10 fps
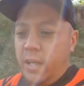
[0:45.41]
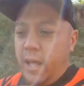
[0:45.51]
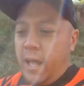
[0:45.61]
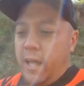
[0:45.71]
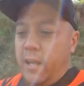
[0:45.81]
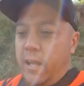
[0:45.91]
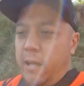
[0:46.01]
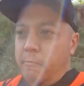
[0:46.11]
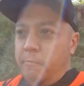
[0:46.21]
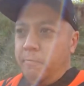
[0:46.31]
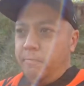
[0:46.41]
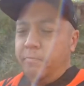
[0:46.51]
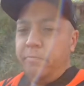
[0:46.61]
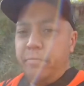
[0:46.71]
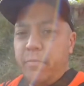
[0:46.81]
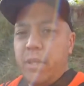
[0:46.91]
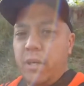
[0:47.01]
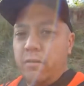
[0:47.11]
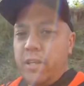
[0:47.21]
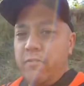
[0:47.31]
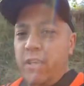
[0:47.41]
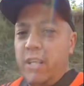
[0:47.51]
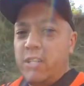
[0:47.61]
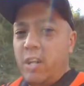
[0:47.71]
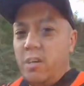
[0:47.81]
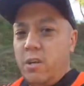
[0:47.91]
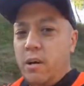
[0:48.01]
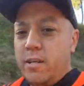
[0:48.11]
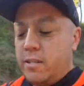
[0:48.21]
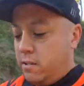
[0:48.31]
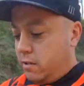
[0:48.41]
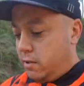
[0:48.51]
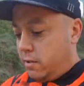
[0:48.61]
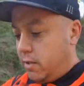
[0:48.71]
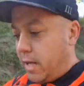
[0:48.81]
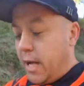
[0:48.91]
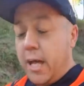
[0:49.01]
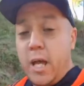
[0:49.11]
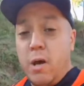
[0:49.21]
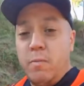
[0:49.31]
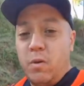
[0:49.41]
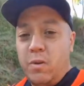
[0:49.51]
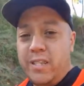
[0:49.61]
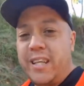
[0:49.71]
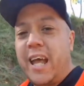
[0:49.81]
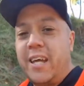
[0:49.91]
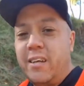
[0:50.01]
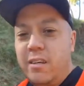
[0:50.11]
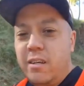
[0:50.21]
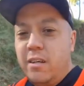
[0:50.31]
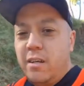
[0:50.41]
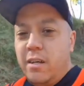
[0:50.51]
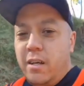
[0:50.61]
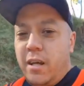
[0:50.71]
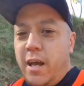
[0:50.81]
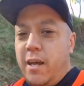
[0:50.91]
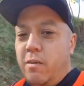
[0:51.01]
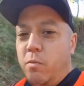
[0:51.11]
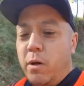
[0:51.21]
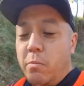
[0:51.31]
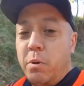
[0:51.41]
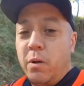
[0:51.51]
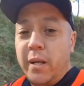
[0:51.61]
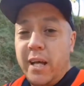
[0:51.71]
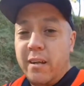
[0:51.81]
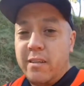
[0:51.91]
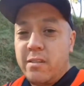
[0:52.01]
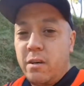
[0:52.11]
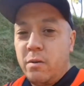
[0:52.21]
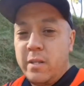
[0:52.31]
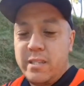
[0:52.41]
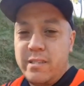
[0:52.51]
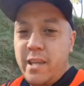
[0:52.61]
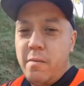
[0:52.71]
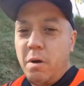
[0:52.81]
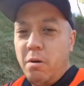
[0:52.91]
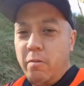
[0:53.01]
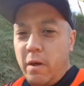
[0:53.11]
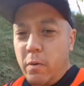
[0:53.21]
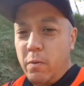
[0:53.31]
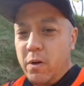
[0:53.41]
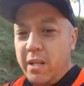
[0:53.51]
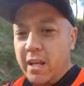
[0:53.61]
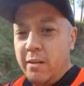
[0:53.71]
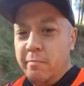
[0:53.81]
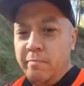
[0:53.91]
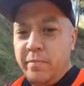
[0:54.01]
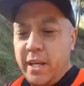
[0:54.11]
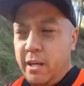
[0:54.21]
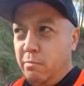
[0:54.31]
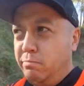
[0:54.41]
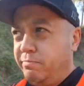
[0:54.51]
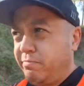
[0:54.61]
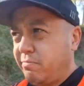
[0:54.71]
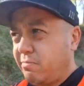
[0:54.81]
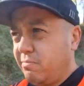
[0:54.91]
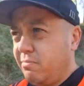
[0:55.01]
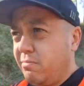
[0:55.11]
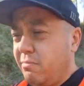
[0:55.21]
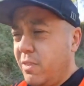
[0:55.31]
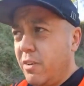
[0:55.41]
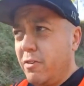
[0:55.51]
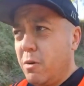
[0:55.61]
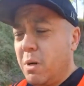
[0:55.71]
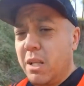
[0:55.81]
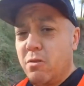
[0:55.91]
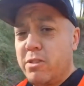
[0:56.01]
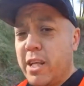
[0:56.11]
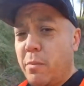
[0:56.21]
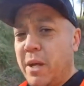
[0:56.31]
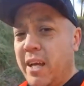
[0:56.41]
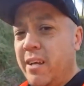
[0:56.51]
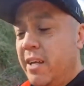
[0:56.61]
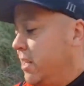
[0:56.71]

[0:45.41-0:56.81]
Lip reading: And I'll definitely show you guys how I'm doing it today and what I'm pulling out of this hole. It's the same hole that we were digging. I've got my little setup here.